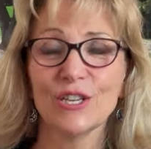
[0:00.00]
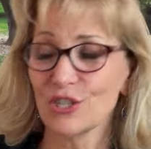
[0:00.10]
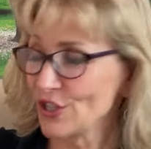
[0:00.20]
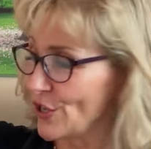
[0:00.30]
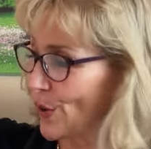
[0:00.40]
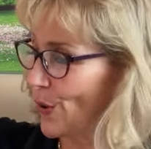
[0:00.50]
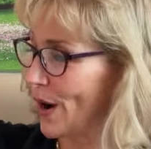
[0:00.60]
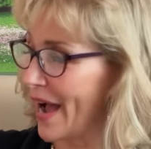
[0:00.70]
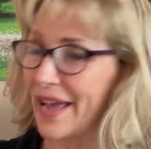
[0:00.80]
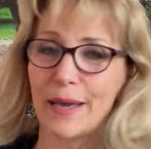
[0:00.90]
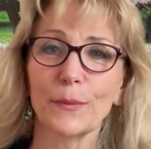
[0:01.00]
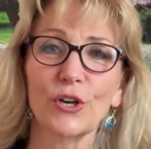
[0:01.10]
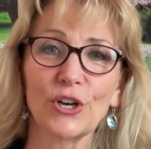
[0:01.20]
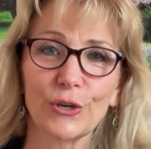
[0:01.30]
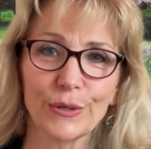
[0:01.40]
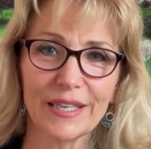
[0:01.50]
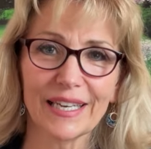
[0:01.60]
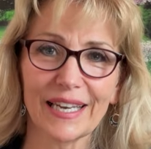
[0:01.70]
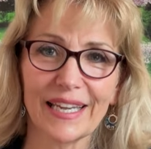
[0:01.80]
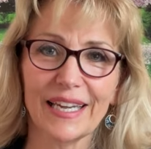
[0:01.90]
So I am
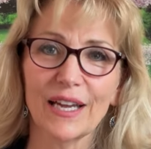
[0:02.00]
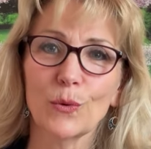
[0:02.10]
currently